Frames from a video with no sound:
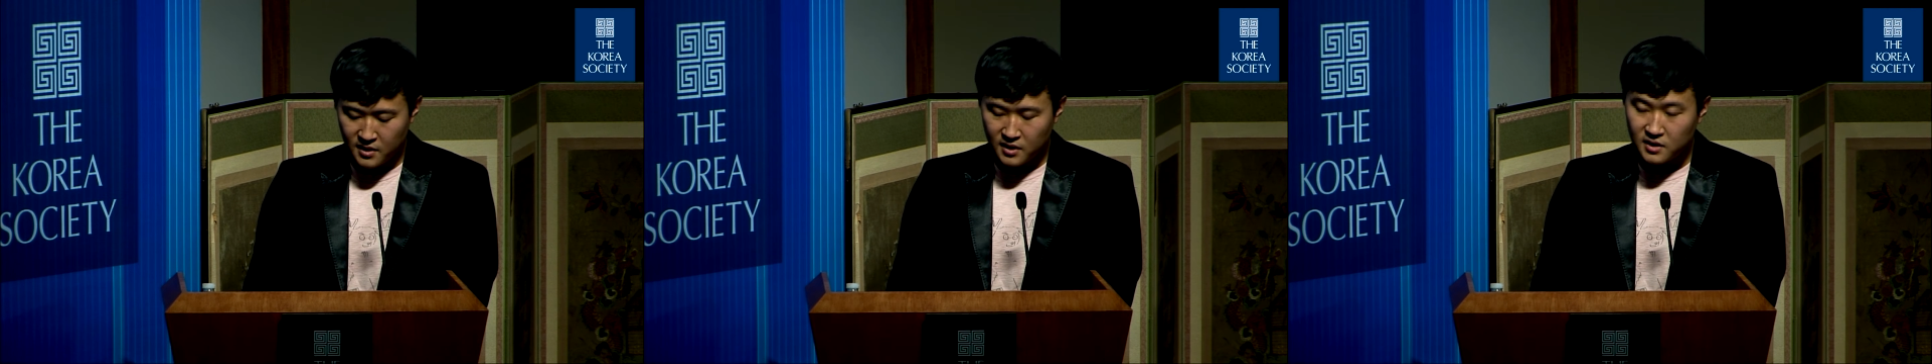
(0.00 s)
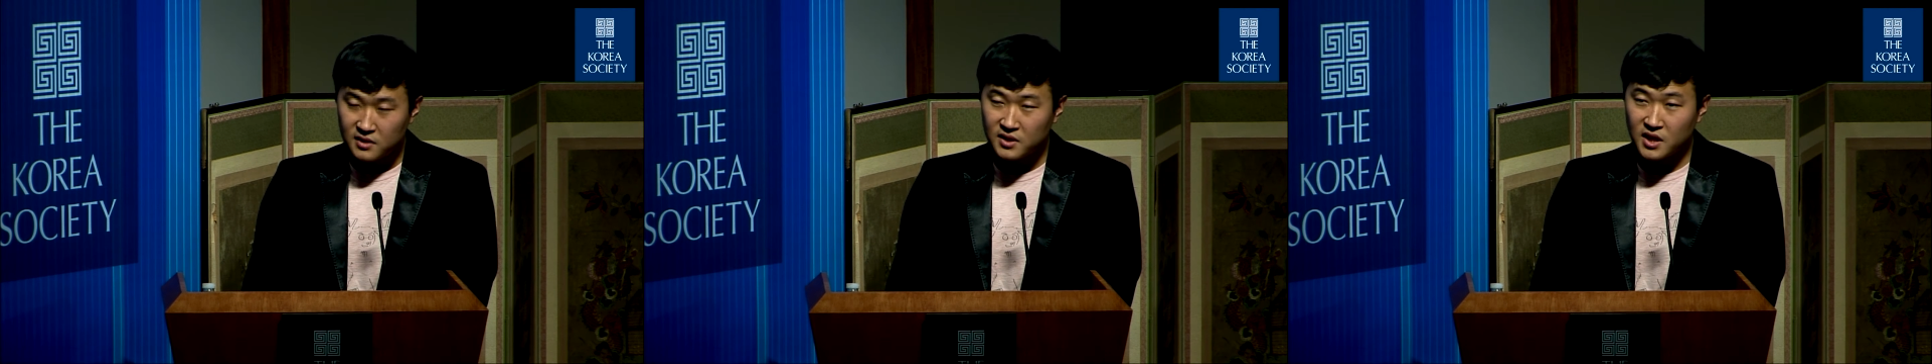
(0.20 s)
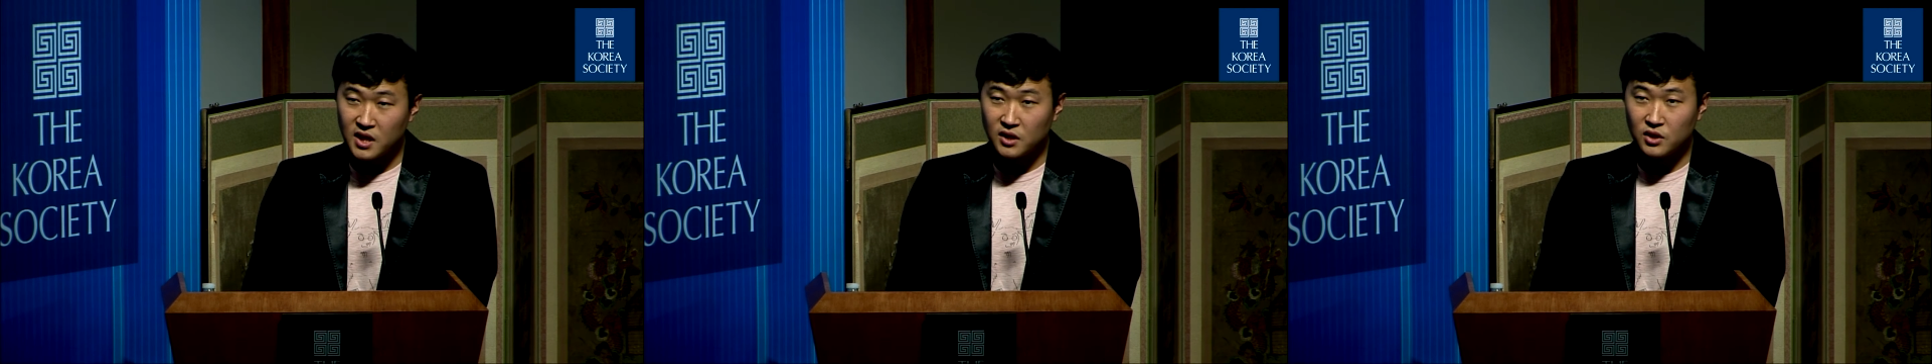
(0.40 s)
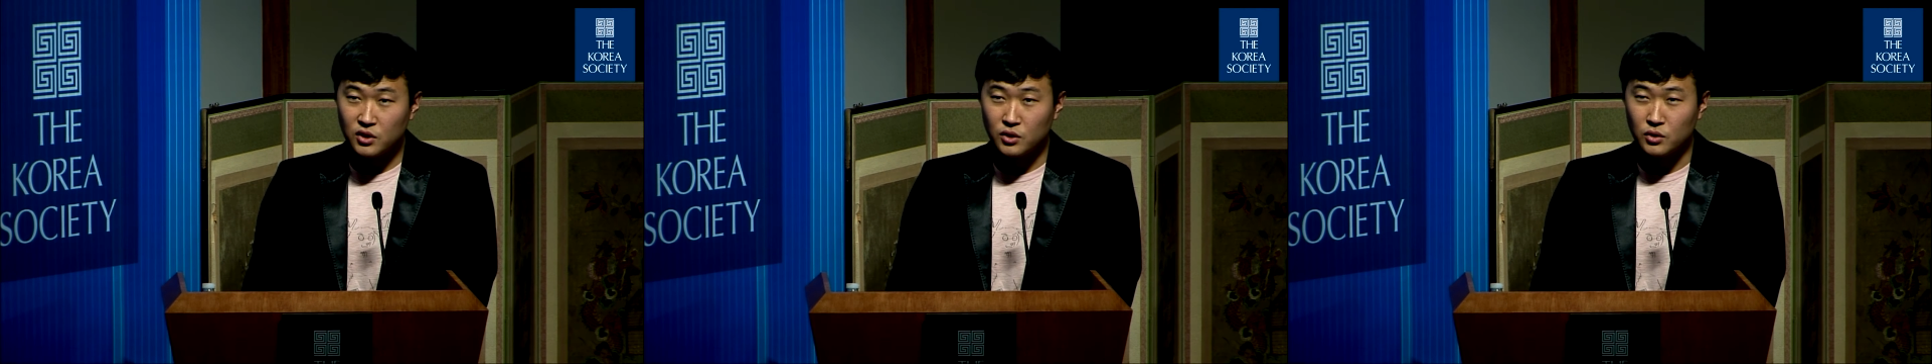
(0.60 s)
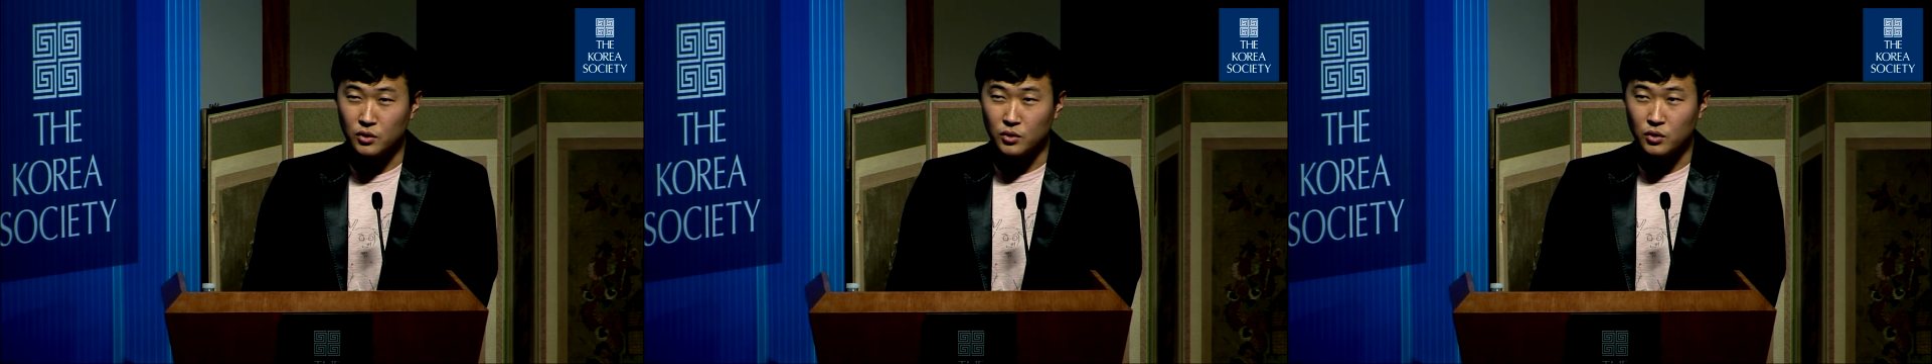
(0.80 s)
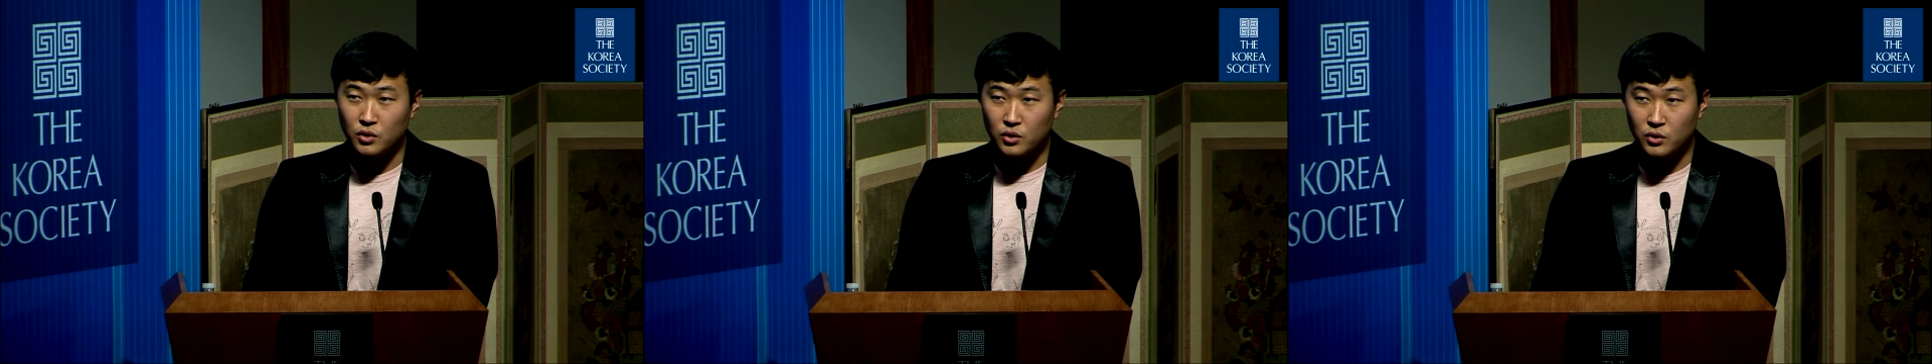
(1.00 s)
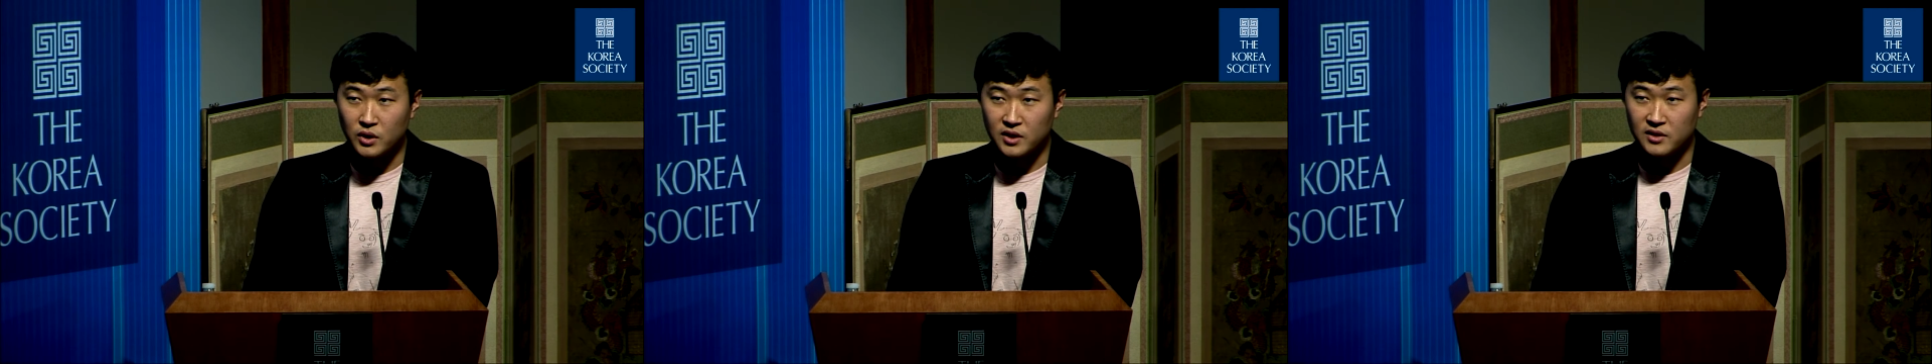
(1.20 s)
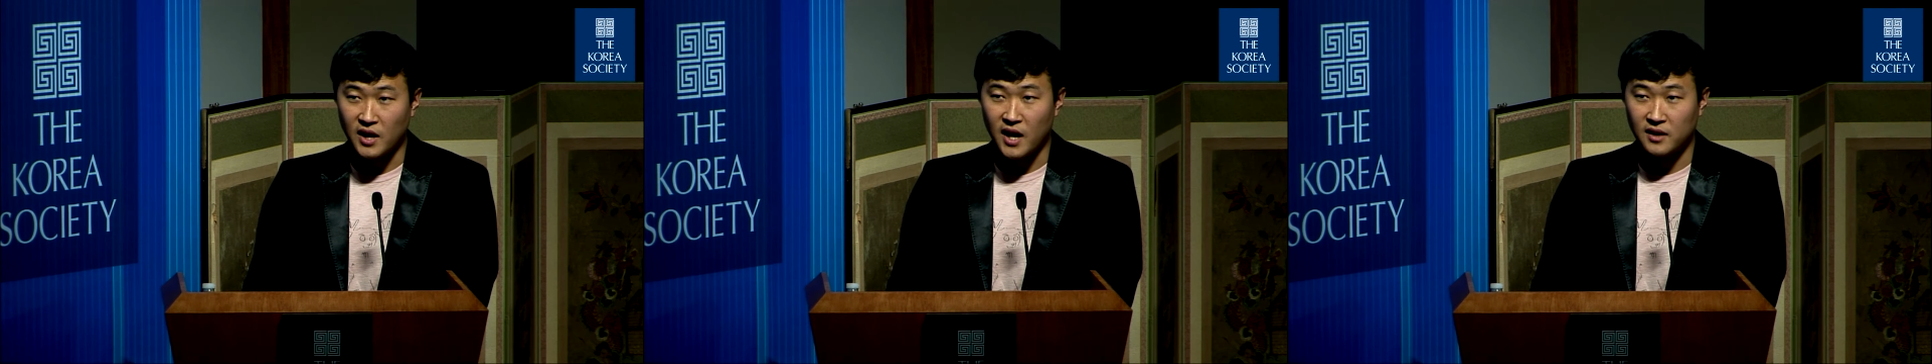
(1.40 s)
T knew who had
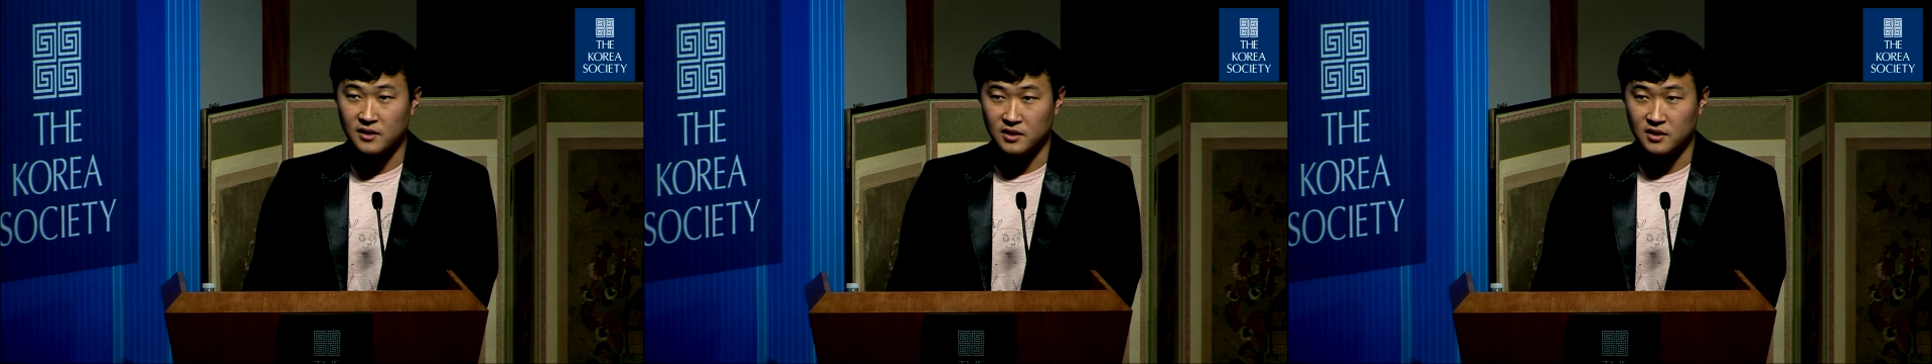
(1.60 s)
attacked